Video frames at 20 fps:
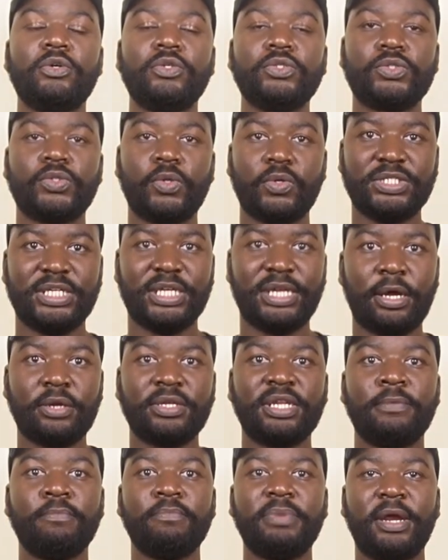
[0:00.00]
sorted
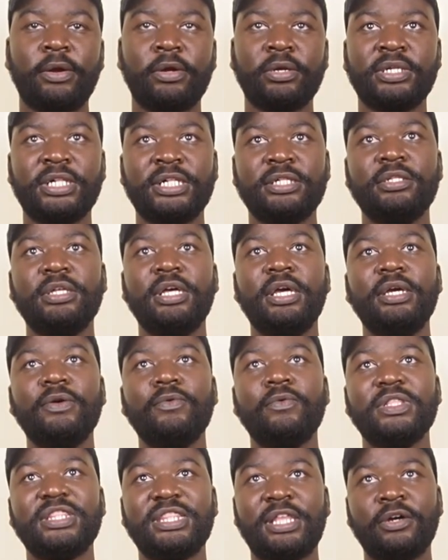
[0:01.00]
out in parallel
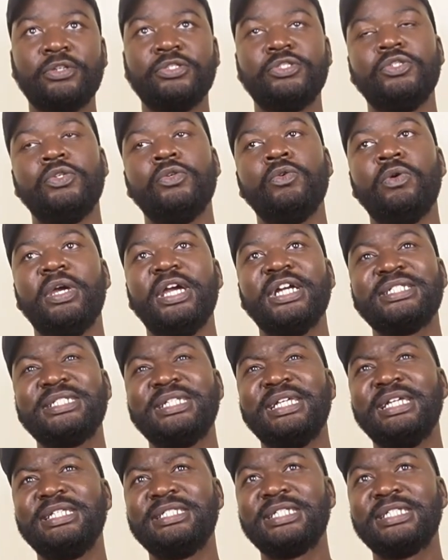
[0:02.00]
without you actually